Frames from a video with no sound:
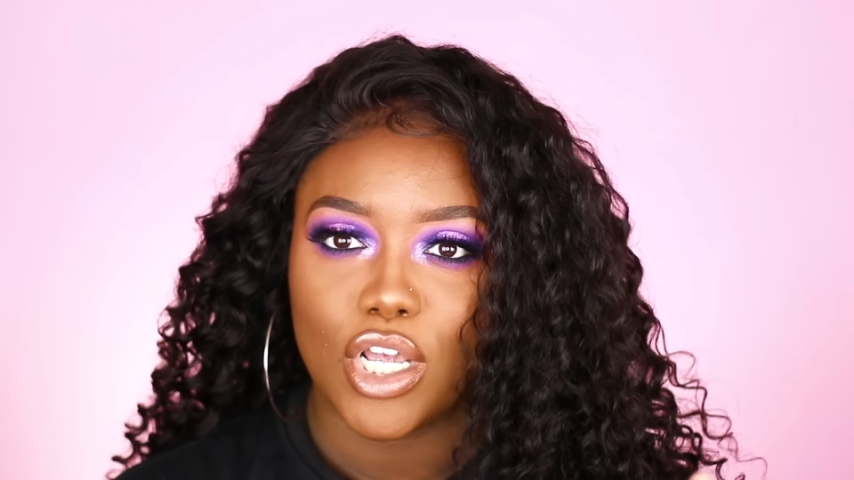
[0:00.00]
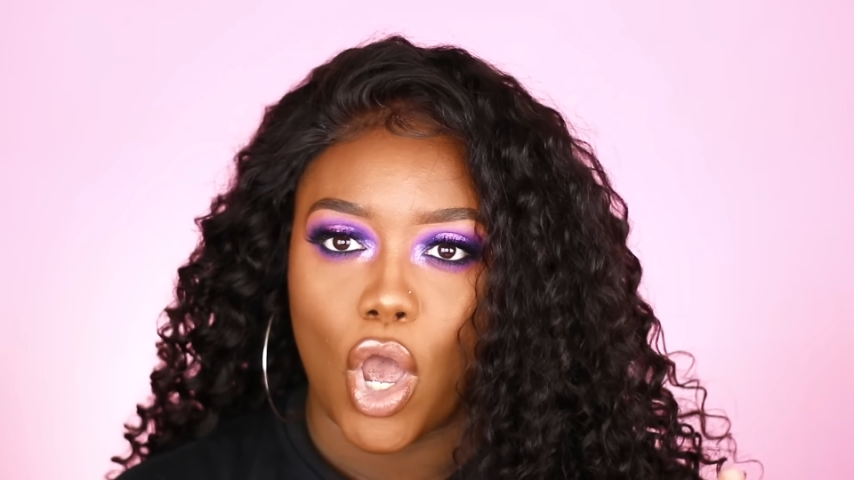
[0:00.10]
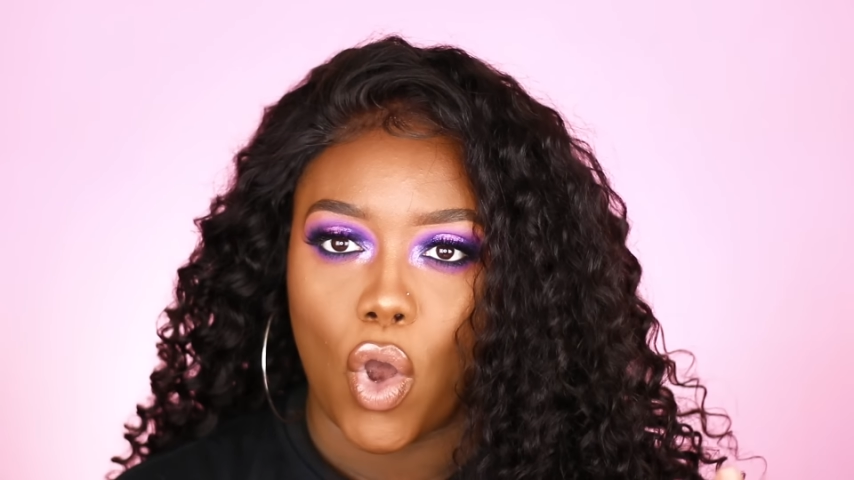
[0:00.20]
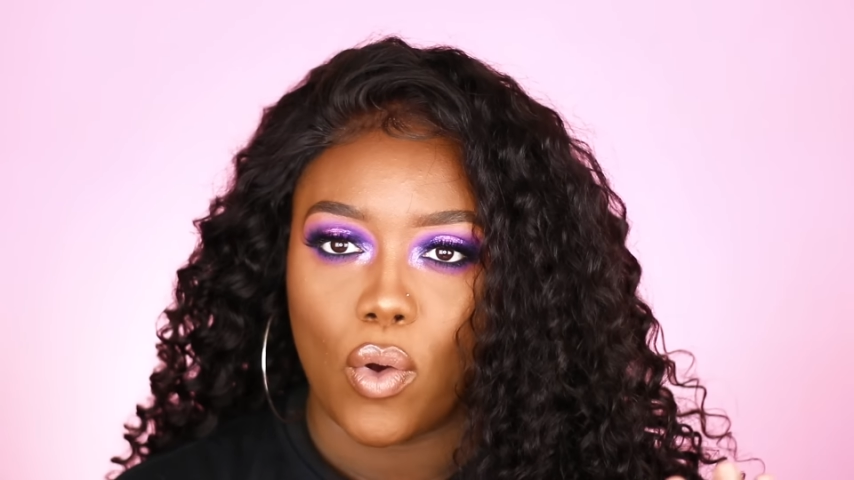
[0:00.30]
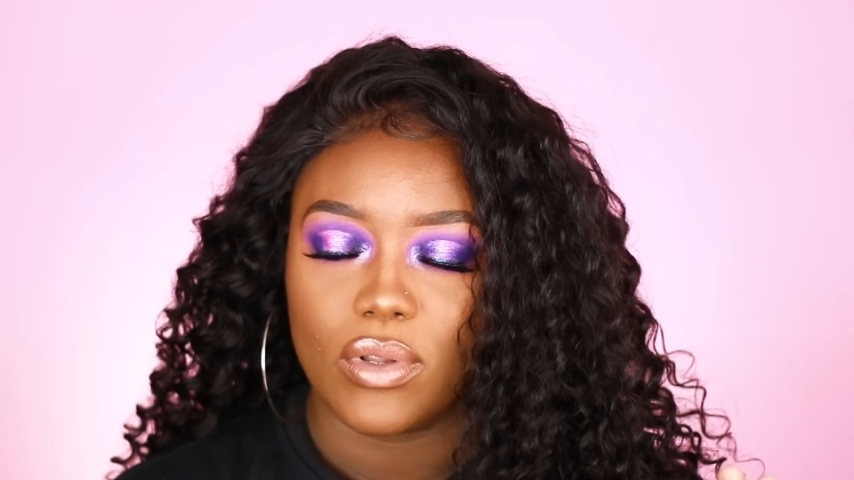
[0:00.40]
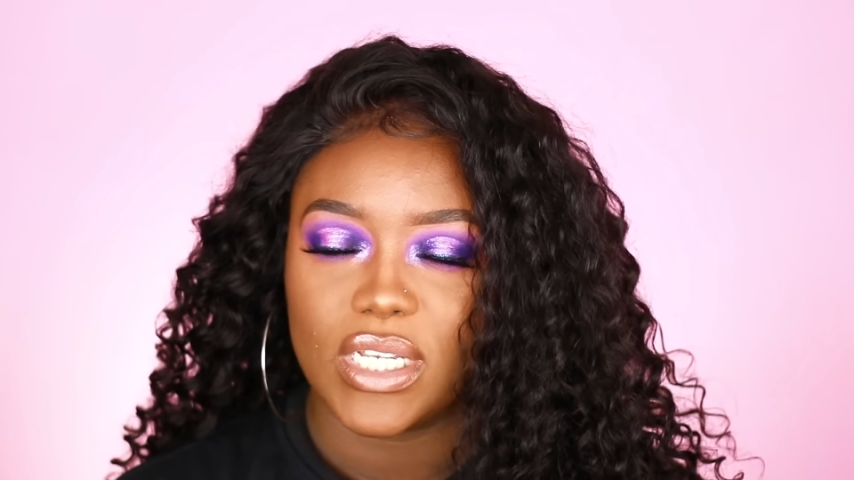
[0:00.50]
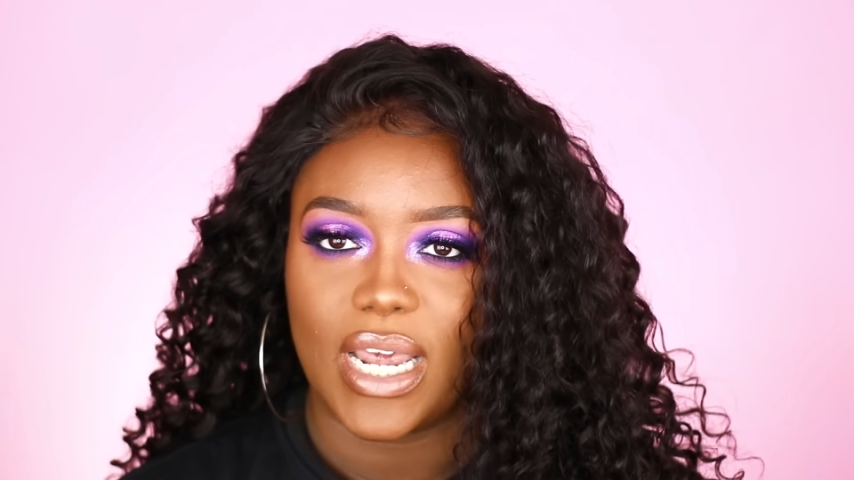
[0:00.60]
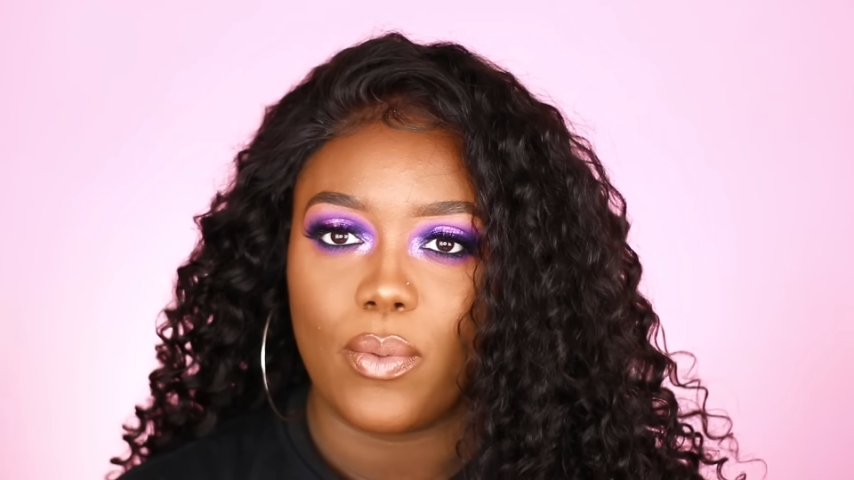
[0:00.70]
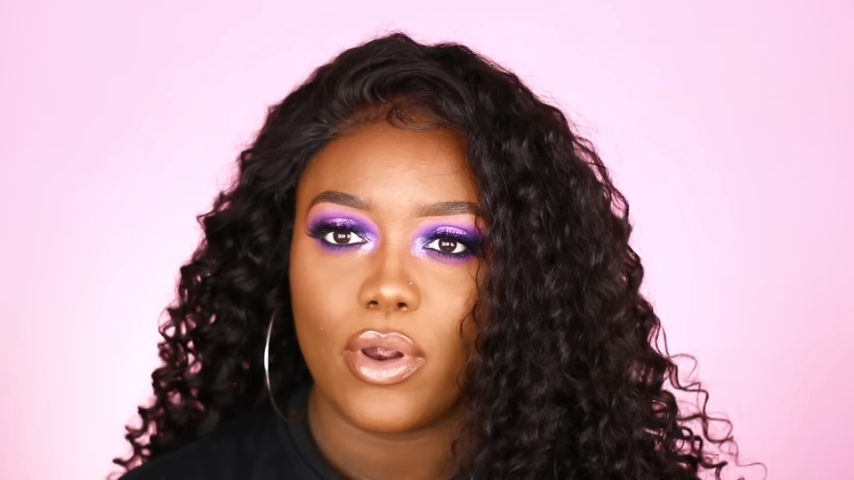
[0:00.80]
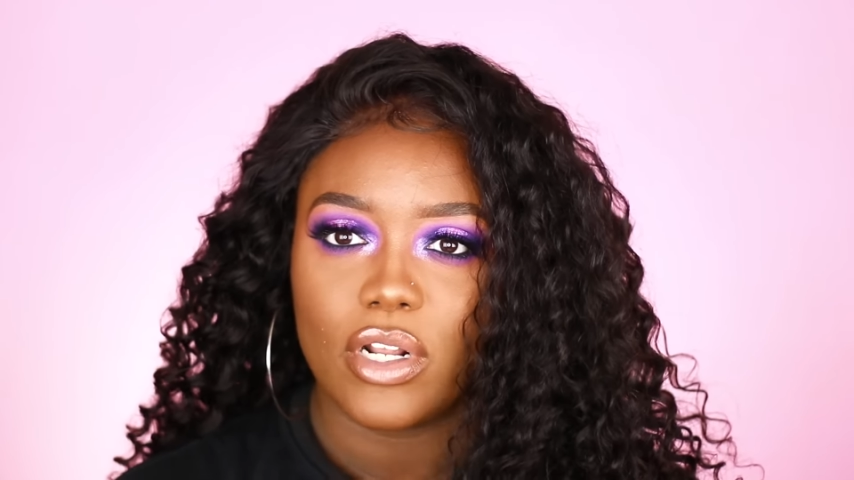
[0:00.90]
So
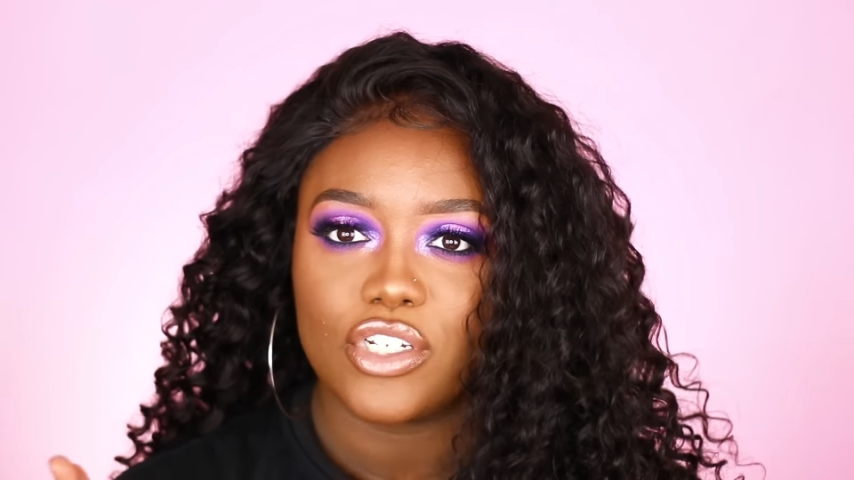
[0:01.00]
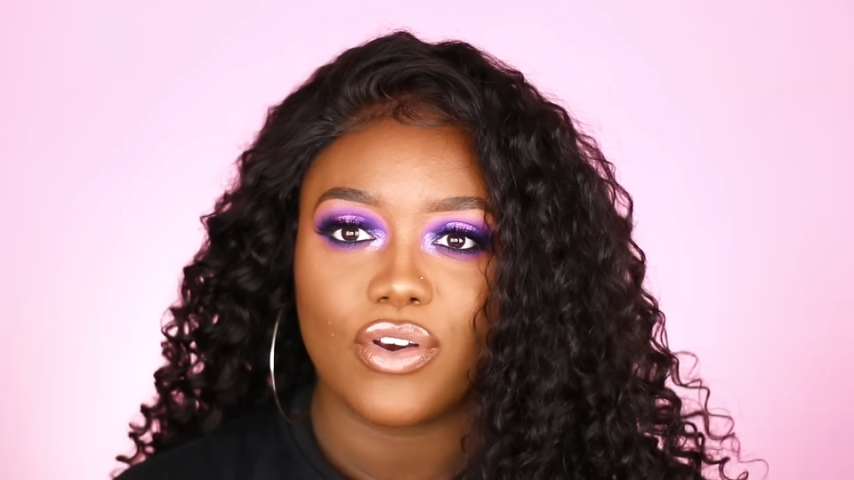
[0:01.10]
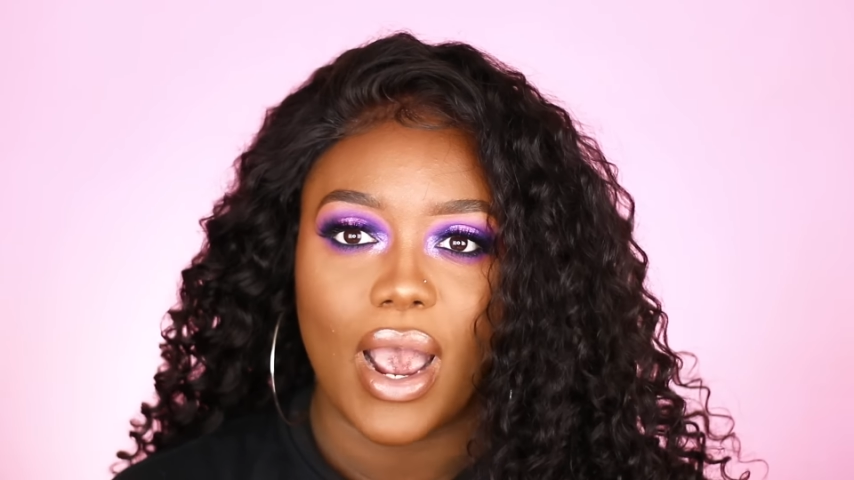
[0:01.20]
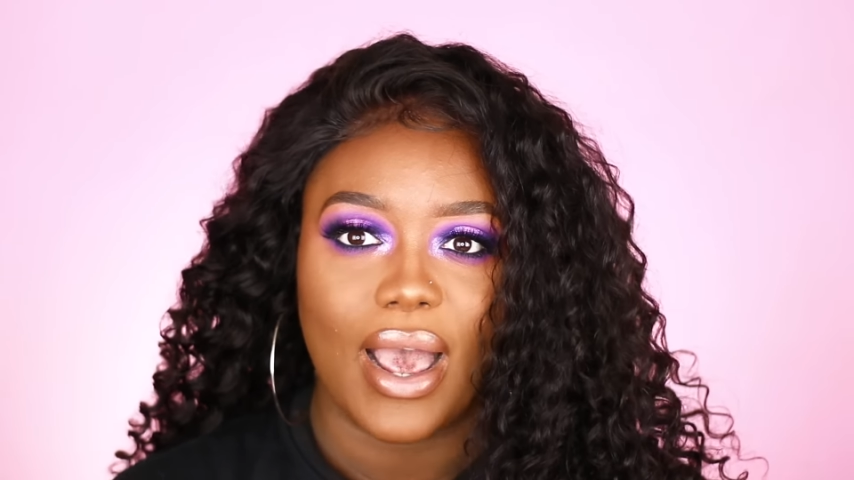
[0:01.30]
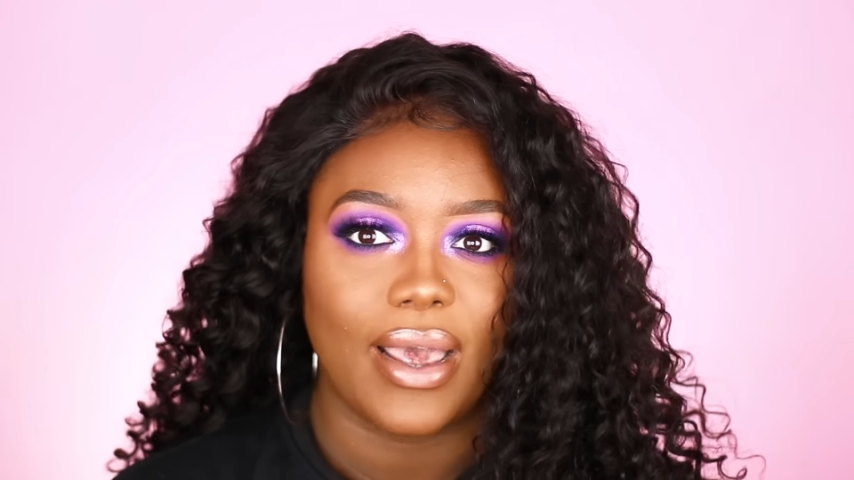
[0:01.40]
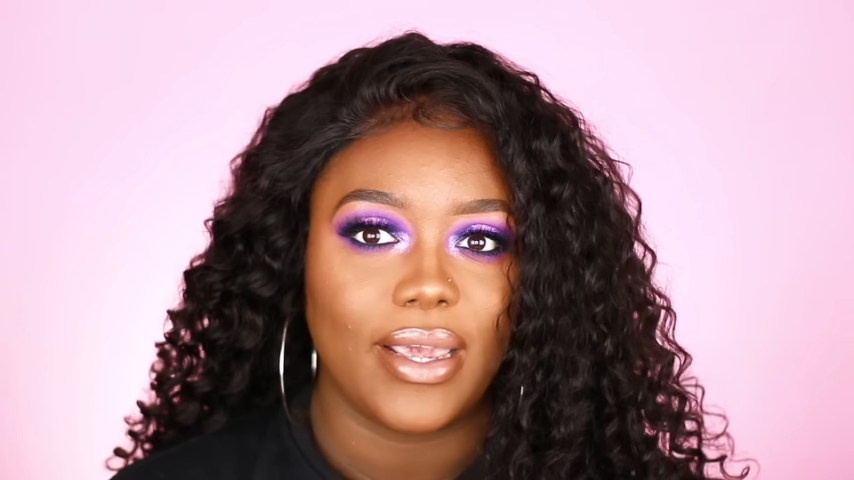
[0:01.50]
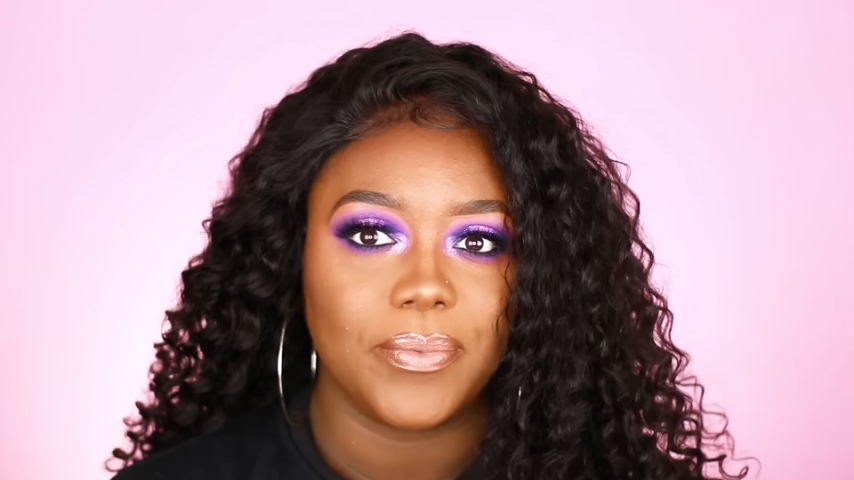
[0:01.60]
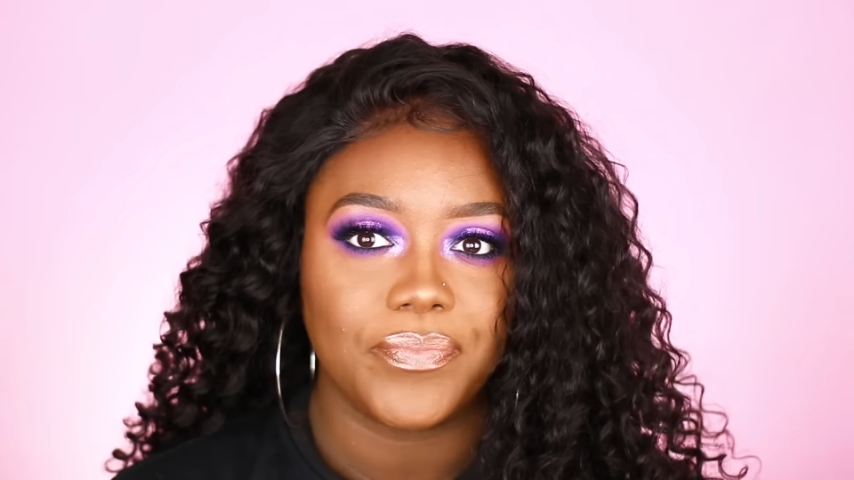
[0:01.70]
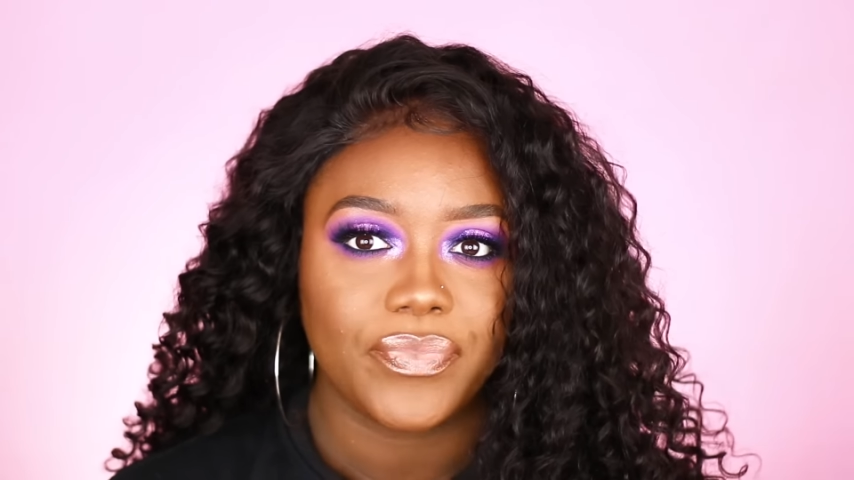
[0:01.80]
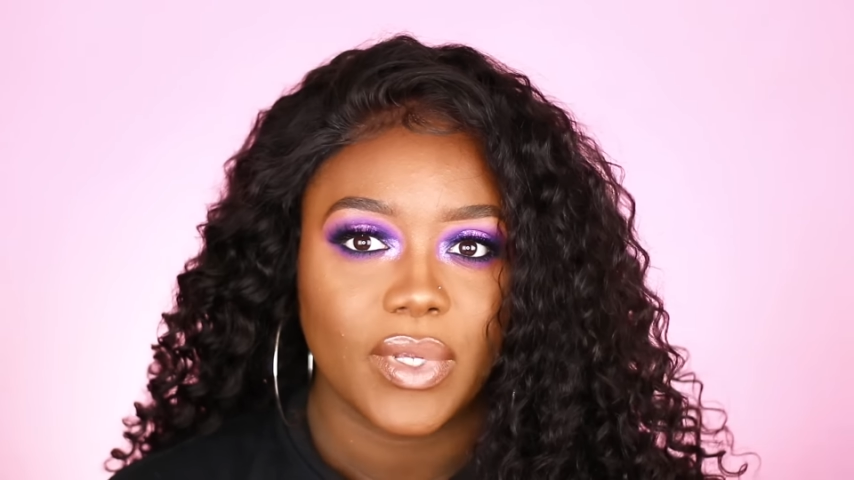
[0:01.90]
today we're gonna try